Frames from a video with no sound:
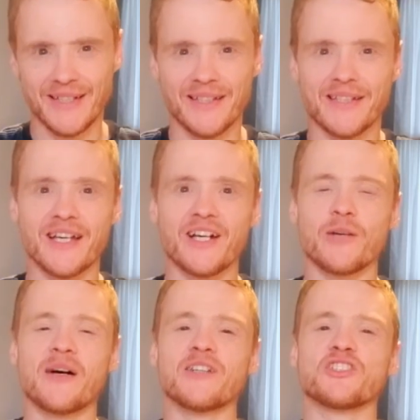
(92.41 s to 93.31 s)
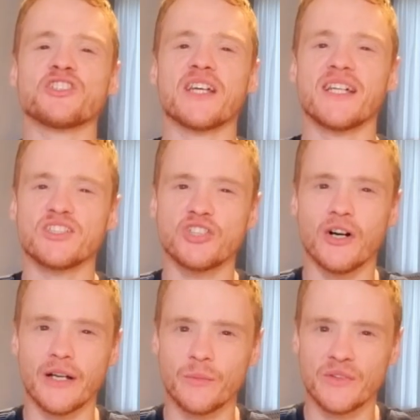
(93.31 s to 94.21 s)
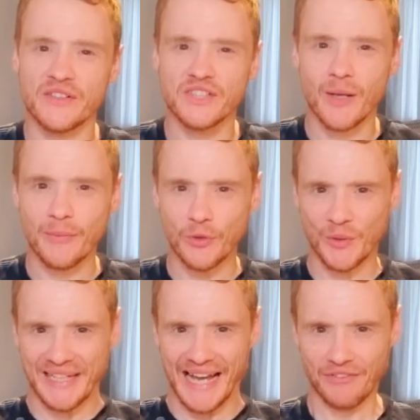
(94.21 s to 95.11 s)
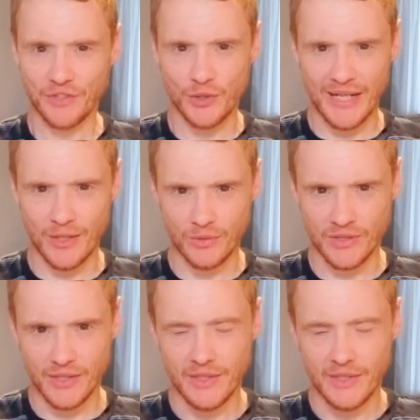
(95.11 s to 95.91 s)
They care about staying tight with the WEF crowd,